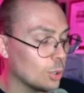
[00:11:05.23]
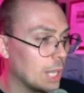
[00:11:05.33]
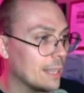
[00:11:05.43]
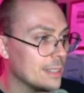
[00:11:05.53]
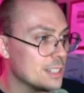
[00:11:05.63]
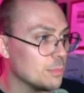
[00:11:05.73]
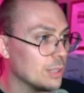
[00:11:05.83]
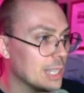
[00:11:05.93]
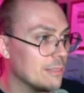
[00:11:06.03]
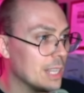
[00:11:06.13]
likely to
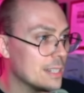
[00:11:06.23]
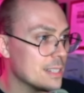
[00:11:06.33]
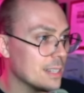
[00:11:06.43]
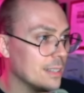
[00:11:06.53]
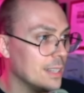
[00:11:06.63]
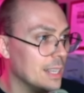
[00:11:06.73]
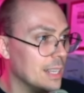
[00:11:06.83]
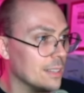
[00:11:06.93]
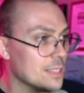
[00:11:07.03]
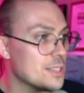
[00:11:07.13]
believe that
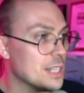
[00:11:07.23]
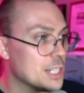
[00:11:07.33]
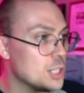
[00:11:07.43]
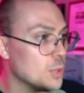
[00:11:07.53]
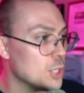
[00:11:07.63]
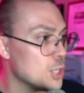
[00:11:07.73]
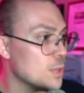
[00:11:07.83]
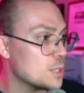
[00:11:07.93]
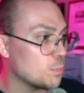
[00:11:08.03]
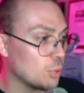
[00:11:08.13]
listening to a
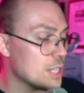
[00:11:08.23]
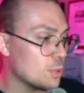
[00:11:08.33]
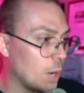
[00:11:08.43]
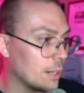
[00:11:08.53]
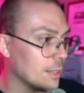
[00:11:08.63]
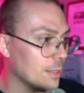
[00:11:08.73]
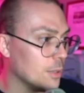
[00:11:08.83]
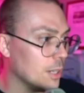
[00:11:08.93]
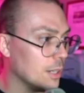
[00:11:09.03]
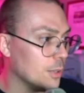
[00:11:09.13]
Judas Priest
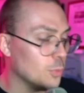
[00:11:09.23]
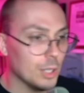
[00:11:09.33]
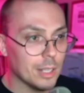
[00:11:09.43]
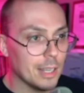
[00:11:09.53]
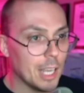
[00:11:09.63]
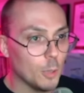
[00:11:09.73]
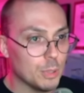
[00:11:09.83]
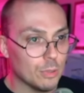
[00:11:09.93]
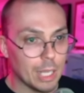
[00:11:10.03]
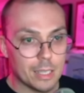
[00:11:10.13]
record would help
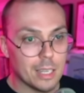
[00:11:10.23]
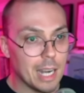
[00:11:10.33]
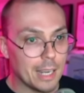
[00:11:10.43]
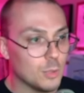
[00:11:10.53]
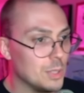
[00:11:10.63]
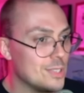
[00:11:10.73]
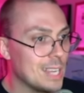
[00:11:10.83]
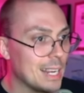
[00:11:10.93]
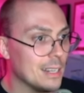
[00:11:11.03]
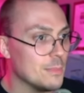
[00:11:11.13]
you like connect with
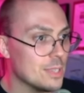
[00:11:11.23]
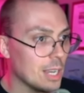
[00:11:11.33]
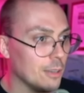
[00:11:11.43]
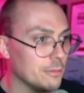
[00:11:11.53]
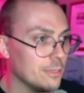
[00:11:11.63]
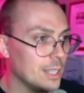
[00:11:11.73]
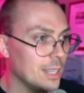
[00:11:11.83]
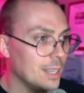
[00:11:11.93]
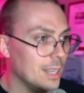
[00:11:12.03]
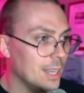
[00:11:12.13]
Satan himself.
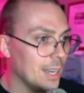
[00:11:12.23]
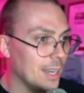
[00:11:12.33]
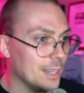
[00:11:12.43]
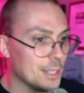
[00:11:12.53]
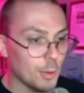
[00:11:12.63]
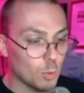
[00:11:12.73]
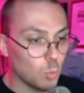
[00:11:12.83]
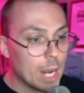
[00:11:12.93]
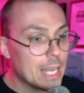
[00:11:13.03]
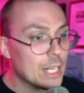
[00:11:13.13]
You know, the
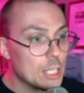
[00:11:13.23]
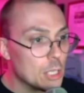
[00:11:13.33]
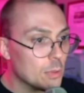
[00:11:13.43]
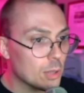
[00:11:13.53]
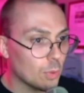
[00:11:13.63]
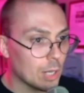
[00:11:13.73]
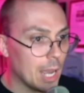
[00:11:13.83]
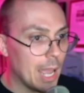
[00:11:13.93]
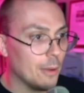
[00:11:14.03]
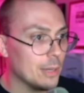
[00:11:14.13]
Reagan youth were
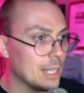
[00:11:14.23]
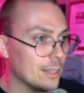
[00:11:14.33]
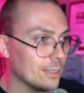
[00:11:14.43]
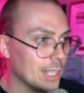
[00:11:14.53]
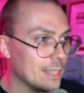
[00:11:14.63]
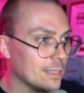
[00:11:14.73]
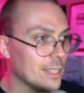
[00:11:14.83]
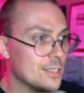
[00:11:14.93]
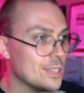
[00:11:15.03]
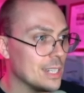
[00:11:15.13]
not out here like
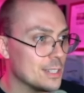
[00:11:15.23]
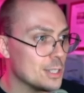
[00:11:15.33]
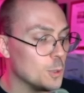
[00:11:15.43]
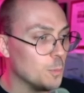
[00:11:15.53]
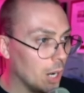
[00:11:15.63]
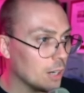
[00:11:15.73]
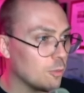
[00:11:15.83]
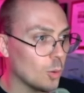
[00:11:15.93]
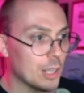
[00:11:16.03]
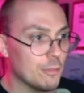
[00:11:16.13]
listening to punk
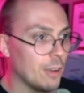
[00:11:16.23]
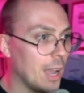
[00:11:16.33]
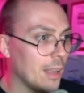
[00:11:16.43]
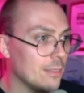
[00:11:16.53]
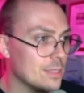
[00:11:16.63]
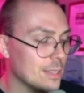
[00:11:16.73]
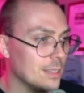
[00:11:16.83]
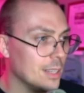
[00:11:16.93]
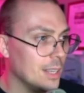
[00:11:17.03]
45s and